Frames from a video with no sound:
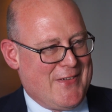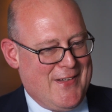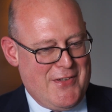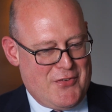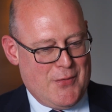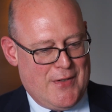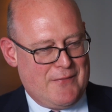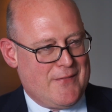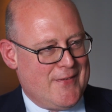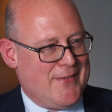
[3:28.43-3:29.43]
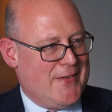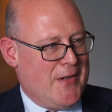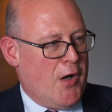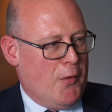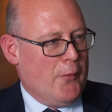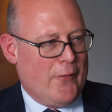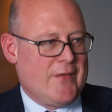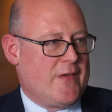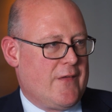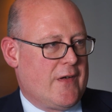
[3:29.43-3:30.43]
leaves you a hole
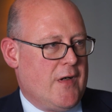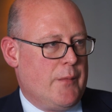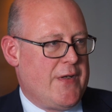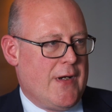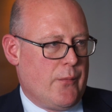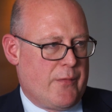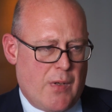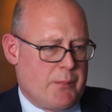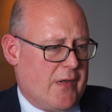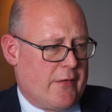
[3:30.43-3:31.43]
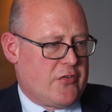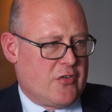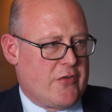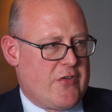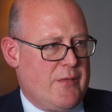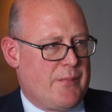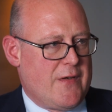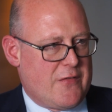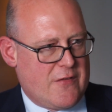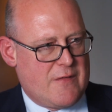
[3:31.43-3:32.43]
that can't be dealt with, probably on a short-term
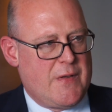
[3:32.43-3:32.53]
basis,